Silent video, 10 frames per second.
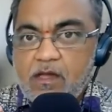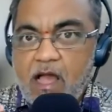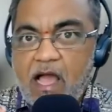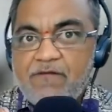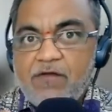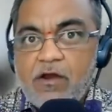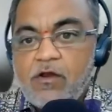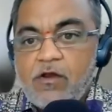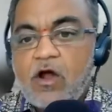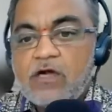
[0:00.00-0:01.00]
I will
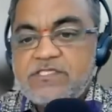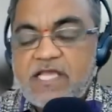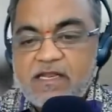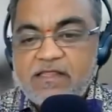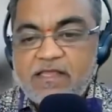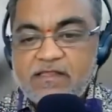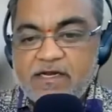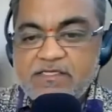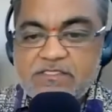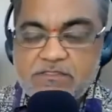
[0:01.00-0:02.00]
not say anything that
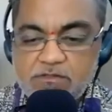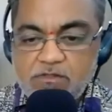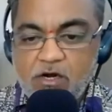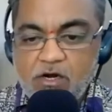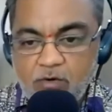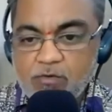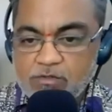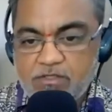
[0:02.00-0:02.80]
is not truth.